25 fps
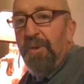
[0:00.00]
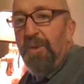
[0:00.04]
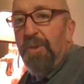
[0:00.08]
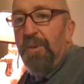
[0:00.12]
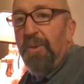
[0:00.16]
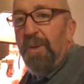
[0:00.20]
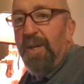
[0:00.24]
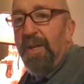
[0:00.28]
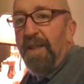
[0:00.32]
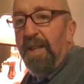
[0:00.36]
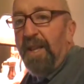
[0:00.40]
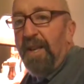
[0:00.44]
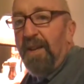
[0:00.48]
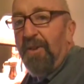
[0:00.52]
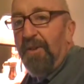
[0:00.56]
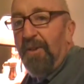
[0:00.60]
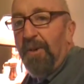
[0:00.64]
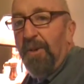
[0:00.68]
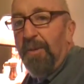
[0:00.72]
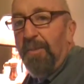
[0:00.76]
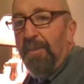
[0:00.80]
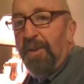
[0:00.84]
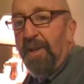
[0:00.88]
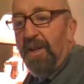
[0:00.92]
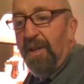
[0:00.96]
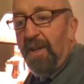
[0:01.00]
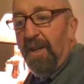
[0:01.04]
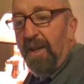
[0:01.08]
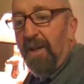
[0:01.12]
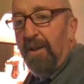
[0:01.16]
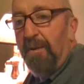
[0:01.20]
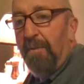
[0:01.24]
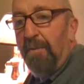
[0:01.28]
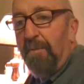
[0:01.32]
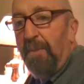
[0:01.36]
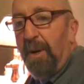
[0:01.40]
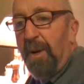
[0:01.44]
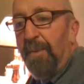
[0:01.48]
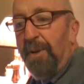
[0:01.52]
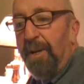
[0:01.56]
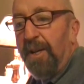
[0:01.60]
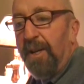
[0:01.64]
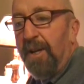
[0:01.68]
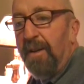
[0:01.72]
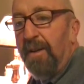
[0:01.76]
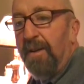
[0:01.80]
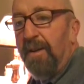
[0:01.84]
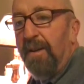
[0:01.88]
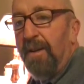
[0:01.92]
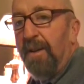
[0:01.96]
do anything to them in public.
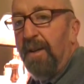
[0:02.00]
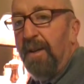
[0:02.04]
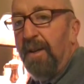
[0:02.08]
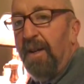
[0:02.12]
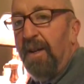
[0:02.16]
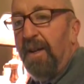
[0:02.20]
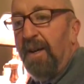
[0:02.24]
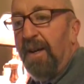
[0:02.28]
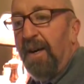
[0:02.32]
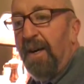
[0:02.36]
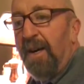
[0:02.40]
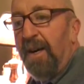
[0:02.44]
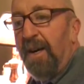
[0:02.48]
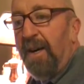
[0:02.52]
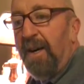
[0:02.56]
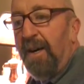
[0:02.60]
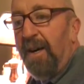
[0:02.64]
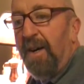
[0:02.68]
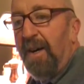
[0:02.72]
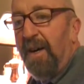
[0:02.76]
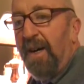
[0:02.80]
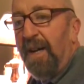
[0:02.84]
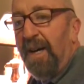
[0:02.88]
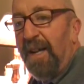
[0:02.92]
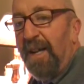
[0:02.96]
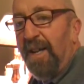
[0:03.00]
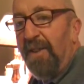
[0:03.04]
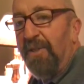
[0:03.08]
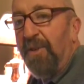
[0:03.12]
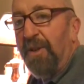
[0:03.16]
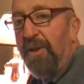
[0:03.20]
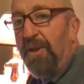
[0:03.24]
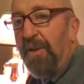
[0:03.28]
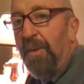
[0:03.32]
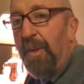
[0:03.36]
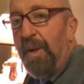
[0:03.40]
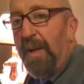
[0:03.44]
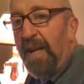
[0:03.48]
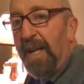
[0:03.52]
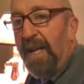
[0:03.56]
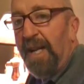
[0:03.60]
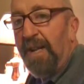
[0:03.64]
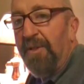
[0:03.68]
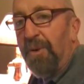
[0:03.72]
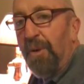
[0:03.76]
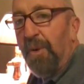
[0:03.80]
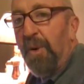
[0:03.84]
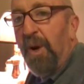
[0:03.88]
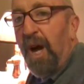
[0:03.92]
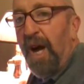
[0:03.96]
Unless you can
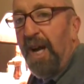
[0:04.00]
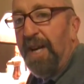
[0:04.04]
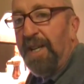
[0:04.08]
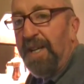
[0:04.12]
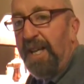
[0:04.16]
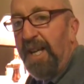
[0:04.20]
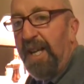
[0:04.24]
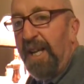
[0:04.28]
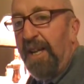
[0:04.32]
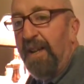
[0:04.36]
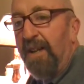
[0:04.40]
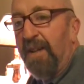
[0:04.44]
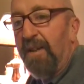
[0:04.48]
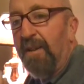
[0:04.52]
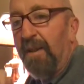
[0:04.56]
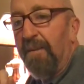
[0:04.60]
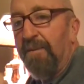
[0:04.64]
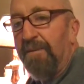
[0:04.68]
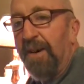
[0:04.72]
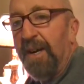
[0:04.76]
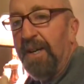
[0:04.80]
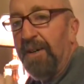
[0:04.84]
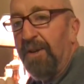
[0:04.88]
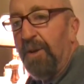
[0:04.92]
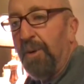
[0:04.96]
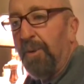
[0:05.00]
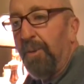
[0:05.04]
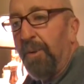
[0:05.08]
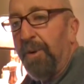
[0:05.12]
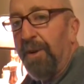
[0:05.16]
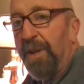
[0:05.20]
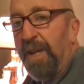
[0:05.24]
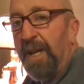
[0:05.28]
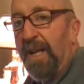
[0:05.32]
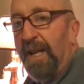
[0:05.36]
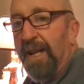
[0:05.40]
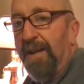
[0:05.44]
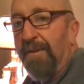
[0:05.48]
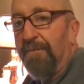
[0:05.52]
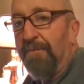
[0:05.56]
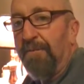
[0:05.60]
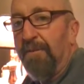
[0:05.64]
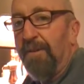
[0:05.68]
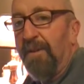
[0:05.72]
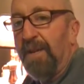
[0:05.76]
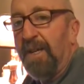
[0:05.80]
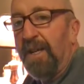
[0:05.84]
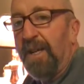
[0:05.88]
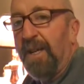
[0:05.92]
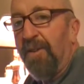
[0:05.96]
get their ID to find out where they
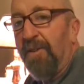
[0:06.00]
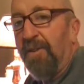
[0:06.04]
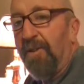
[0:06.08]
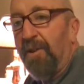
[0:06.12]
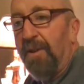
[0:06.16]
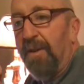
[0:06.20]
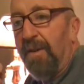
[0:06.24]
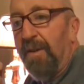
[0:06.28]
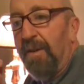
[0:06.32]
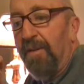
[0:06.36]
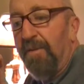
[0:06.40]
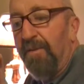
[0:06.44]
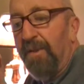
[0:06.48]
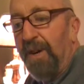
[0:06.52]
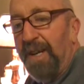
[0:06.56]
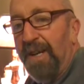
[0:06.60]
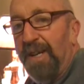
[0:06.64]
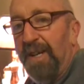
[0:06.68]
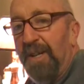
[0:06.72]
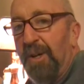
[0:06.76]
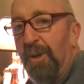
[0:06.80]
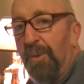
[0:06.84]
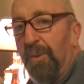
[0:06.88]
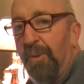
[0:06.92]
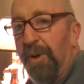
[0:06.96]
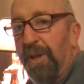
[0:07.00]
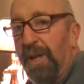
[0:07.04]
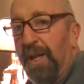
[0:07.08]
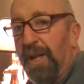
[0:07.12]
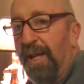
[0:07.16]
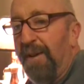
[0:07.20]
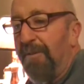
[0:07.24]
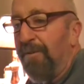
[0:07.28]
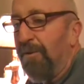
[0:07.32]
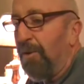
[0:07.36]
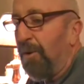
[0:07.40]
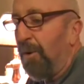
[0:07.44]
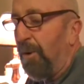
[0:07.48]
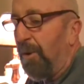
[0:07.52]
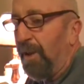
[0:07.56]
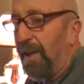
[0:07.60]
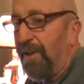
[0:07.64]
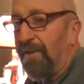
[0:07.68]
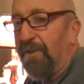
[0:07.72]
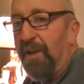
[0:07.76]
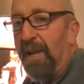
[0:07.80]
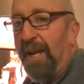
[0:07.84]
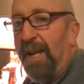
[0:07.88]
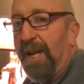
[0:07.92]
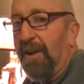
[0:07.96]
live. Because finding out where they live, oh,
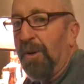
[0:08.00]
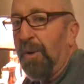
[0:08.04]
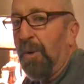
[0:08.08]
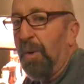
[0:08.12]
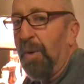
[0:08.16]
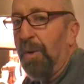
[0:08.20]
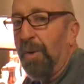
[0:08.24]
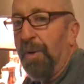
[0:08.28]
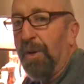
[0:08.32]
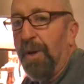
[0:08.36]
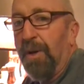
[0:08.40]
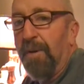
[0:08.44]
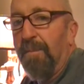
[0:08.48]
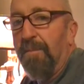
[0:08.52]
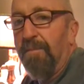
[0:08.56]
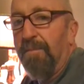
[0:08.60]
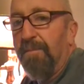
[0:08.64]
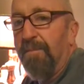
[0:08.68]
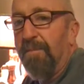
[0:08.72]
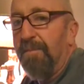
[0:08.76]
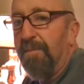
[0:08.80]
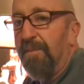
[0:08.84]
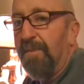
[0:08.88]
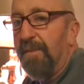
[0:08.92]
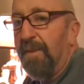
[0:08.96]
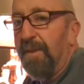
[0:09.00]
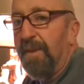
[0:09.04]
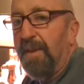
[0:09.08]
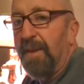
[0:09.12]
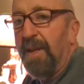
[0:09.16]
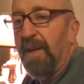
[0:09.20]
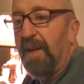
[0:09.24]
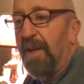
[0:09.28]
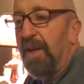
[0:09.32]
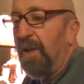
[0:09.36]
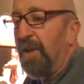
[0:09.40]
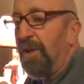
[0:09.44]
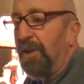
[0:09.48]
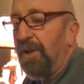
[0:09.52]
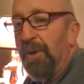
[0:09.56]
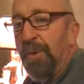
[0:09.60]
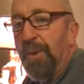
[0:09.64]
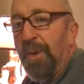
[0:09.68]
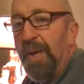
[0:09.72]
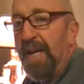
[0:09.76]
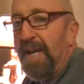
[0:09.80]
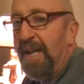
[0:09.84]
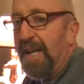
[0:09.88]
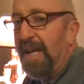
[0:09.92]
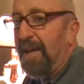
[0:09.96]
that's like gold. You
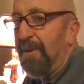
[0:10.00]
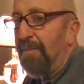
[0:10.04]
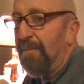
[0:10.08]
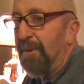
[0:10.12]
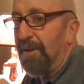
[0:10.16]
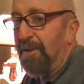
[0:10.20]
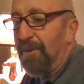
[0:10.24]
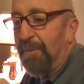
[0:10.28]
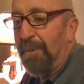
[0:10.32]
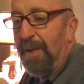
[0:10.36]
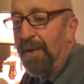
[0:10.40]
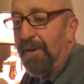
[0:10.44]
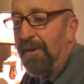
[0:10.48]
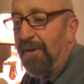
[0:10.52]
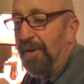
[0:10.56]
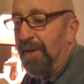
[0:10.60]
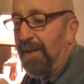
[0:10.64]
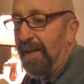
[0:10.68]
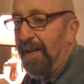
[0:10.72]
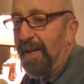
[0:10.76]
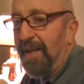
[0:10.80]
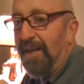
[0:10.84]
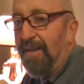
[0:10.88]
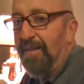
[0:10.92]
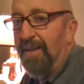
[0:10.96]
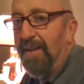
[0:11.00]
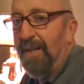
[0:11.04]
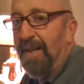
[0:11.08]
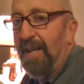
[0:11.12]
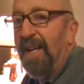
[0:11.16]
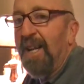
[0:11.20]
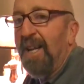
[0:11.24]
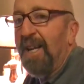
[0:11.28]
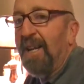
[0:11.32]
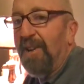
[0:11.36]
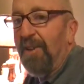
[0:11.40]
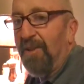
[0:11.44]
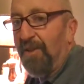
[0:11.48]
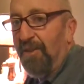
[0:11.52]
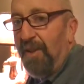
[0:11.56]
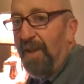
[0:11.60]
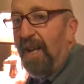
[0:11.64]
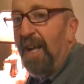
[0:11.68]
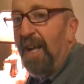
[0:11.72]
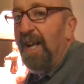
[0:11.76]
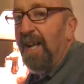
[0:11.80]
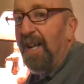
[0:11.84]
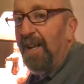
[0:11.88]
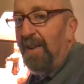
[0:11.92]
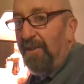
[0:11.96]
can't get much better than that. Because,
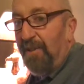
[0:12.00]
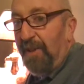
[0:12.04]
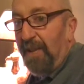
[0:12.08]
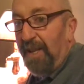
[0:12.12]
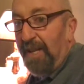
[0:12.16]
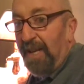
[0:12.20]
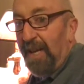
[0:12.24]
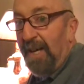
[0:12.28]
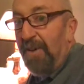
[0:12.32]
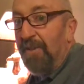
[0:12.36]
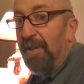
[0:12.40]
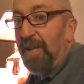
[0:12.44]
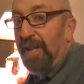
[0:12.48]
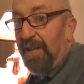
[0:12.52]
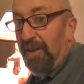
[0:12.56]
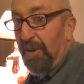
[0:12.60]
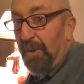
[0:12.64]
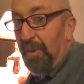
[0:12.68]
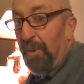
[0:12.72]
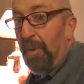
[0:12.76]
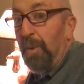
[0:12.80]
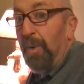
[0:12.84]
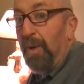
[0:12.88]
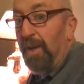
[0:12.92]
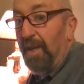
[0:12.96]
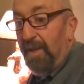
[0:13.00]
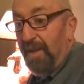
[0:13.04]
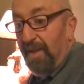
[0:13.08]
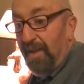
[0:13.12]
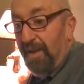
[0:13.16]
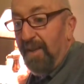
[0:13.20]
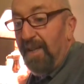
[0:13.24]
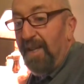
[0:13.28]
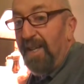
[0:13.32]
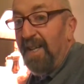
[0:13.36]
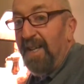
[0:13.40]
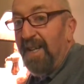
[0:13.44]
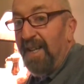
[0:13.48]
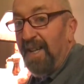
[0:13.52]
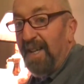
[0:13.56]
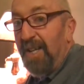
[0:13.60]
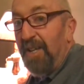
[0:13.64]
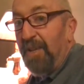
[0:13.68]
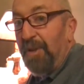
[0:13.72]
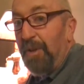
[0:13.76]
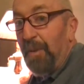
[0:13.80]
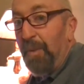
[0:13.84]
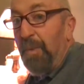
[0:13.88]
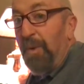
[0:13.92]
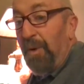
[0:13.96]
see, now they know.
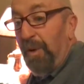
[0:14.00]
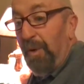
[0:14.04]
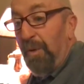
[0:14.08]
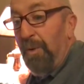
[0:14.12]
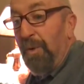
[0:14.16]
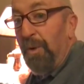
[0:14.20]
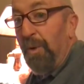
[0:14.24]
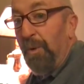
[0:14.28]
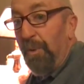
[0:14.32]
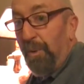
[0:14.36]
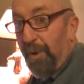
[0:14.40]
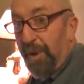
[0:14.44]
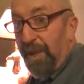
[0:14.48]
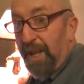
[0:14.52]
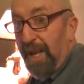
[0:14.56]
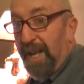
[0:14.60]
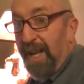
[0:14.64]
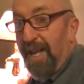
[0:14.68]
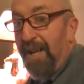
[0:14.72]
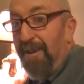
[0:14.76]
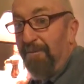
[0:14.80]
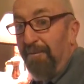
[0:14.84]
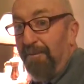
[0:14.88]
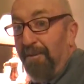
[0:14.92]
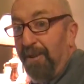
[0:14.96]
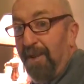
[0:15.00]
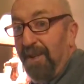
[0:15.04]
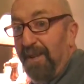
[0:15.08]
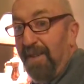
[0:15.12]
You know where they live.